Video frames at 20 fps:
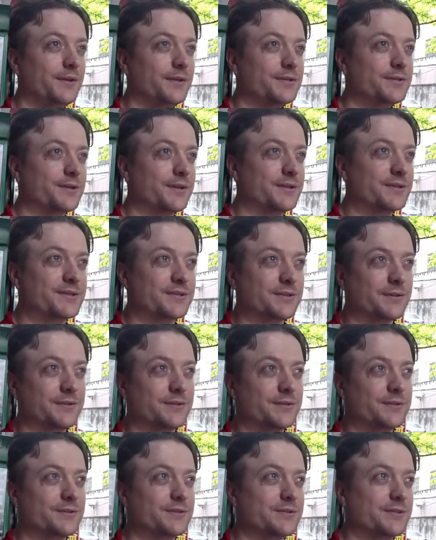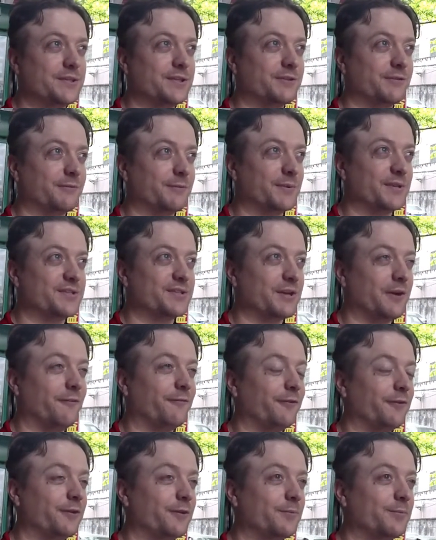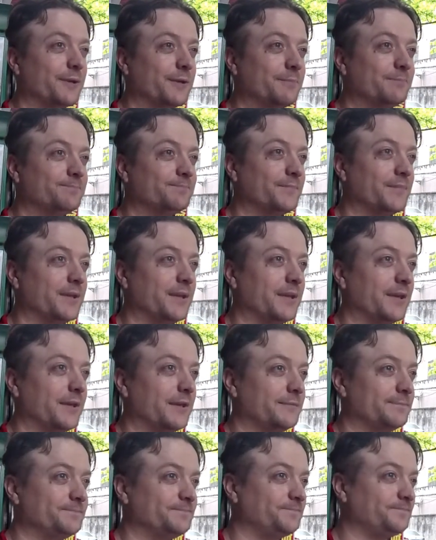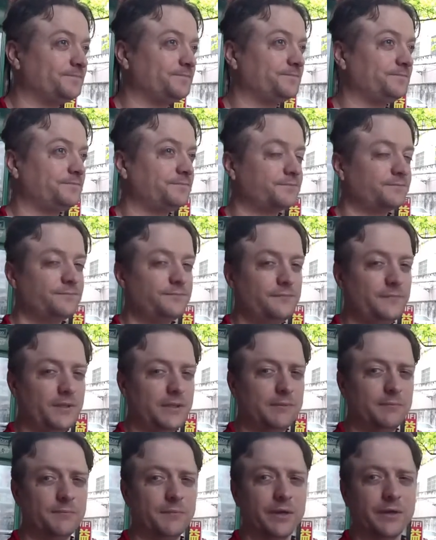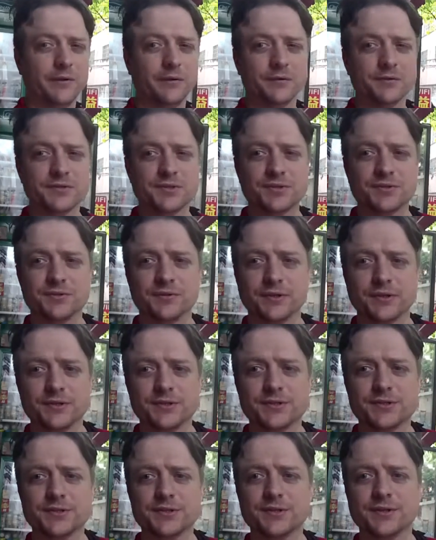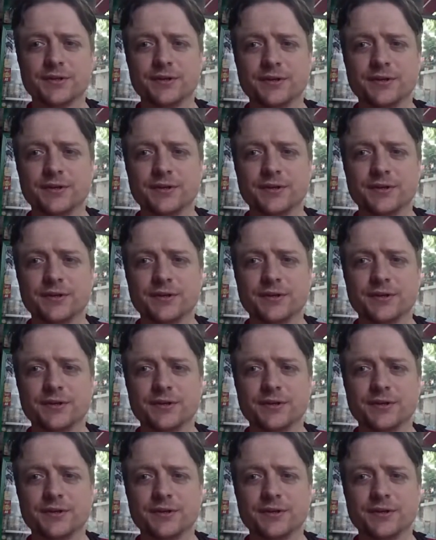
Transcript: So I started to teach for myself a little bit, and my own students,